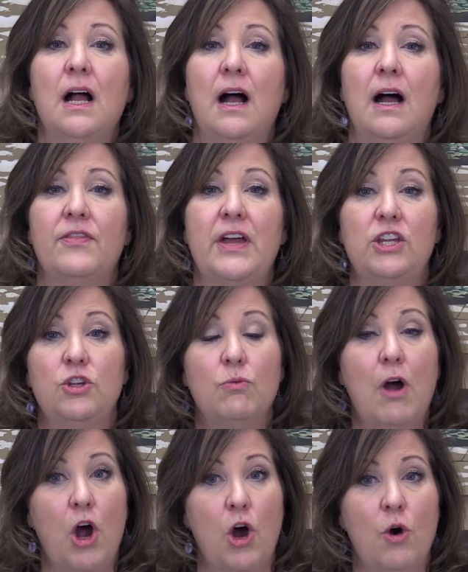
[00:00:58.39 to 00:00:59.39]
that
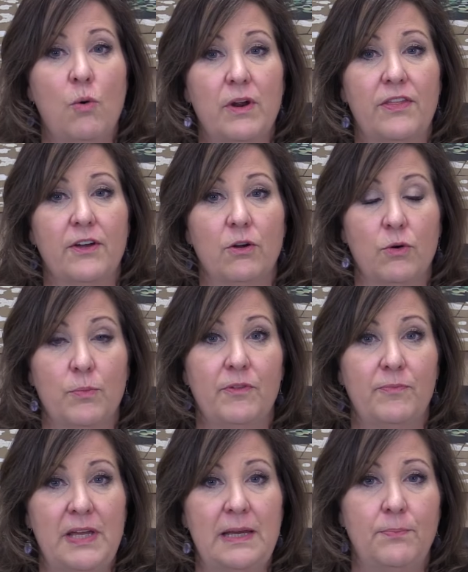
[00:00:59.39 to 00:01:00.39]
you owe with a group
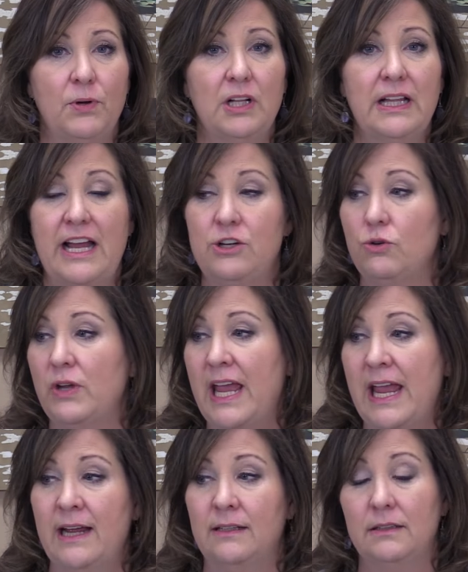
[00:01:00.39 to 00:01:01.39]
of people and you
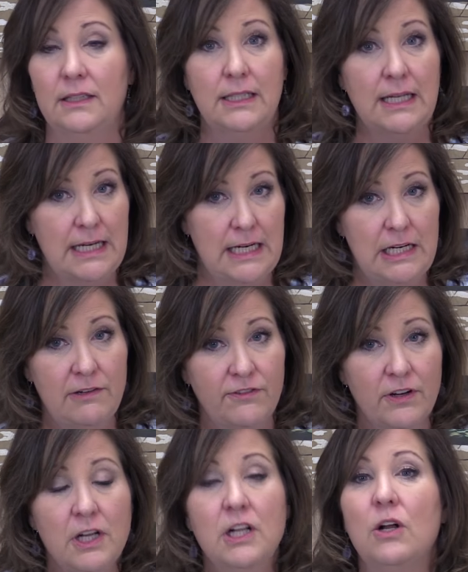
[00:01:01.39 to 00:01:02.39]
can't
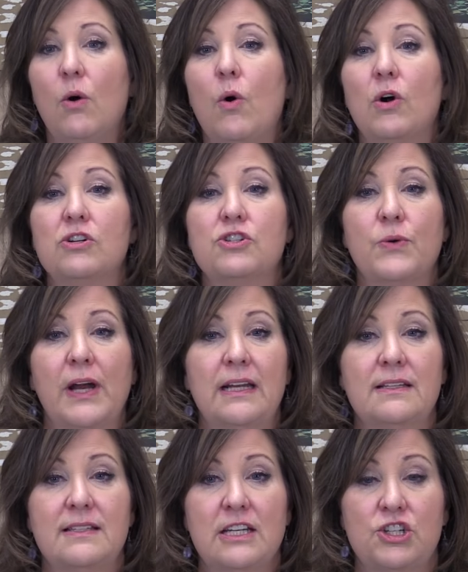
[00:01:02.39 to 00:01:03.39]
leave or
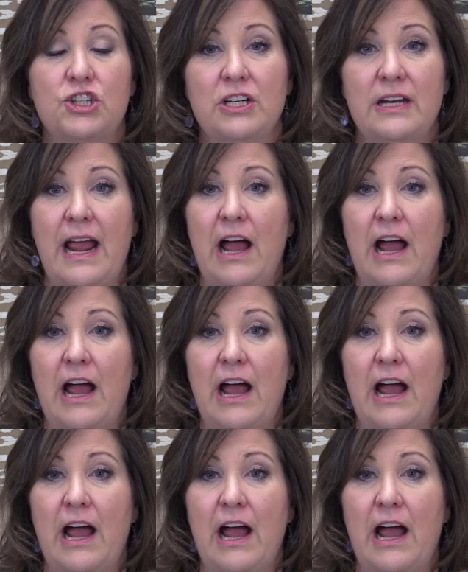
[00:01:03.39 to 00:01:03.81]
transition